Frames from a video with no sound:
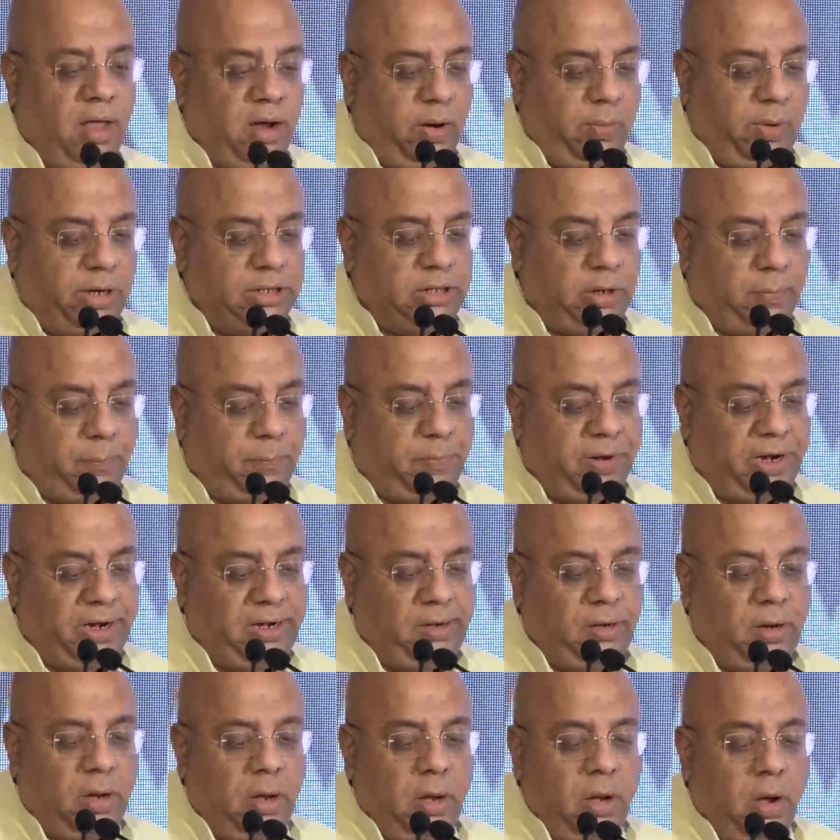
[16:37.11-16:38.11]
whether
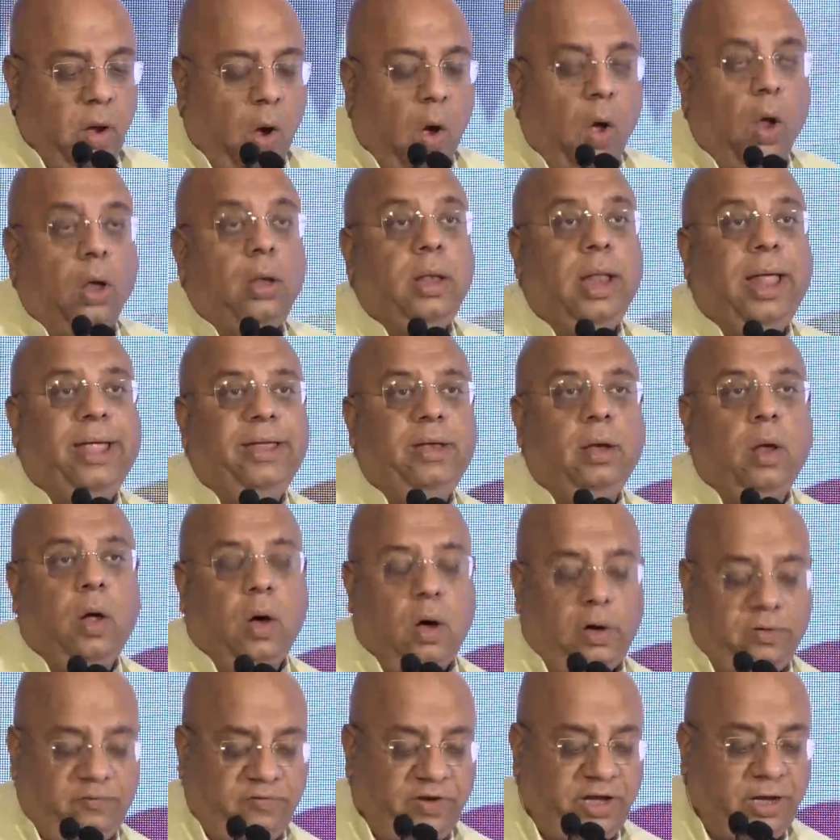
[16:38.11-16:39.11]
print, online,
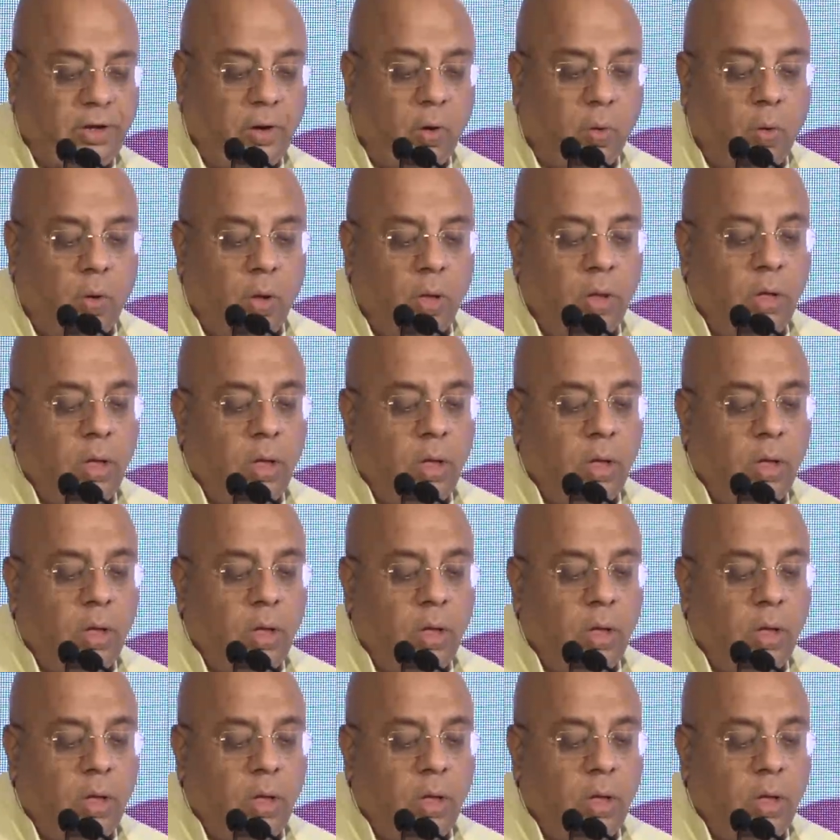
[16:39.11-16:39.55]
or video.